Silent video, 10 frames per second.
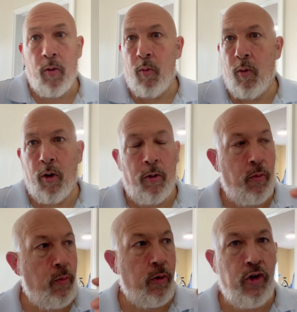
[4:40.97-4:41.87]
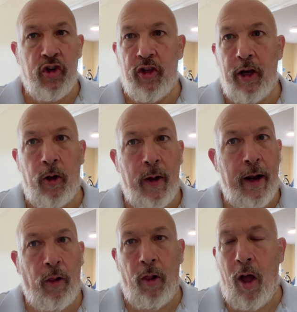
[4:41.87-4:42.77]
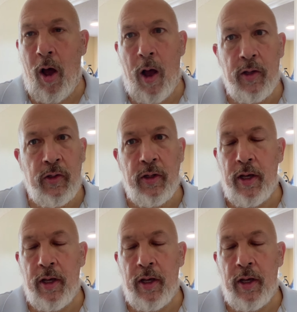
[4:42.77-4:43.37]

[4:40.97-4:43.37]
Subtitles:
We're still at a loss